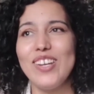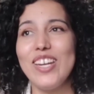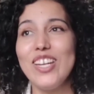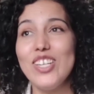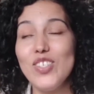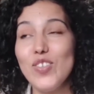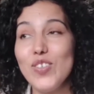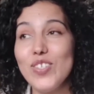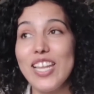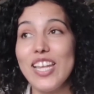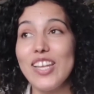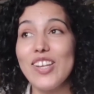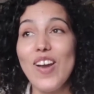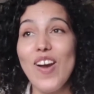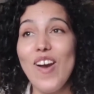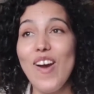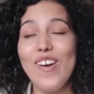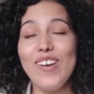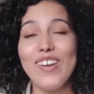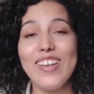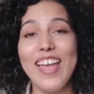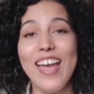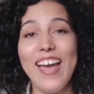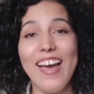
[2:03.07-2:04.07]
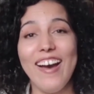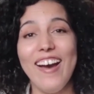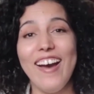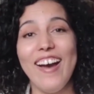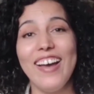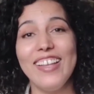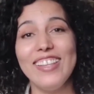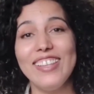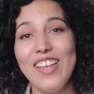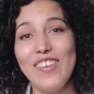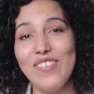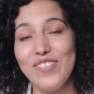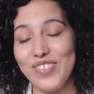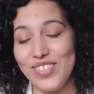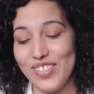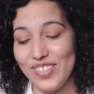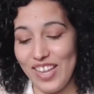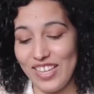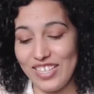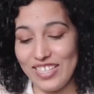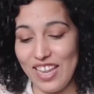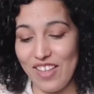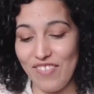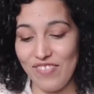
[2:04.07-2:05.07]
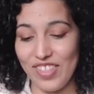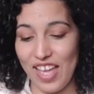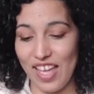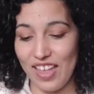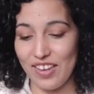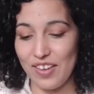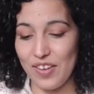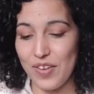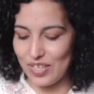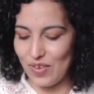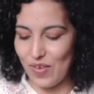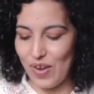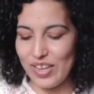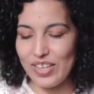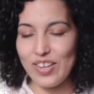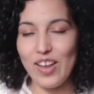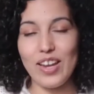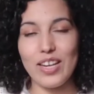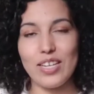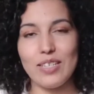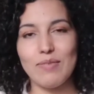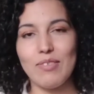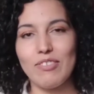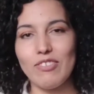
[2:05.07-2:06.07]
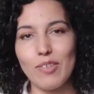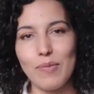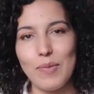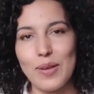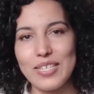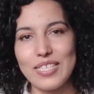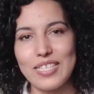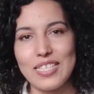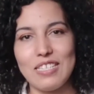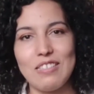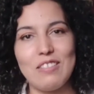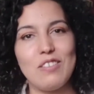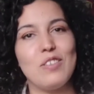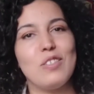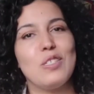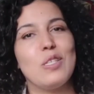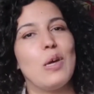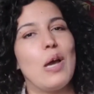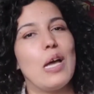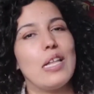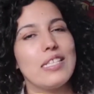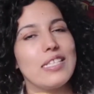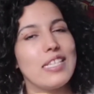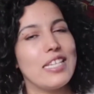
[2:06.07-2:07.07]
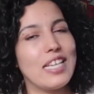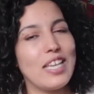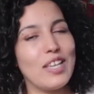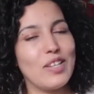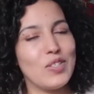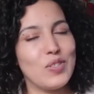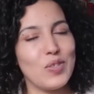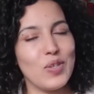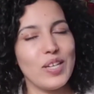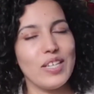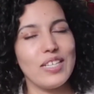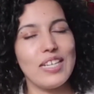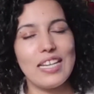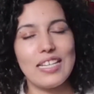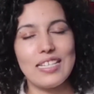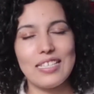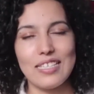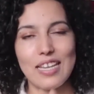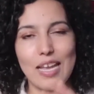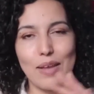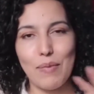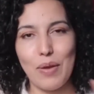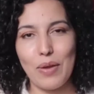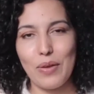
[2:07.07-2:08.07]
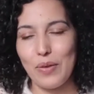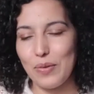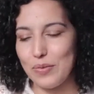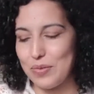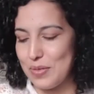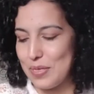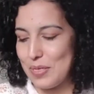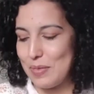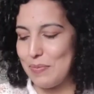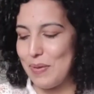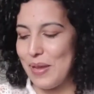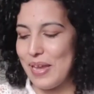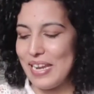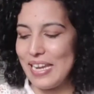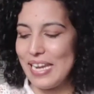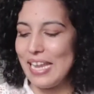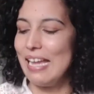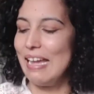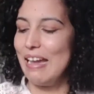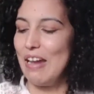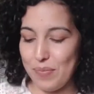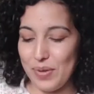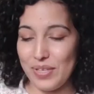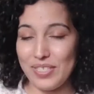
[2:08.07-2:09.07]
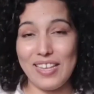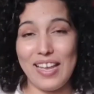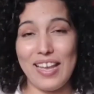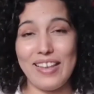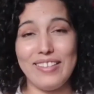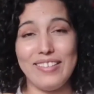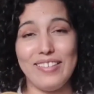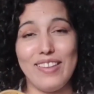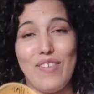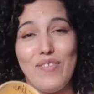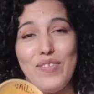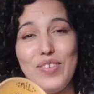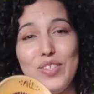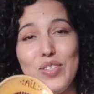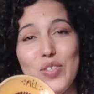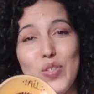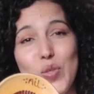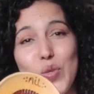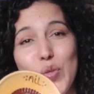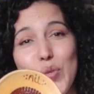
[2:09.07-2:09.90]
And she was like, oh yeah, I'd love that. So I got it for my sister, so I'll take it to her next time I go to Spain. But I love it too.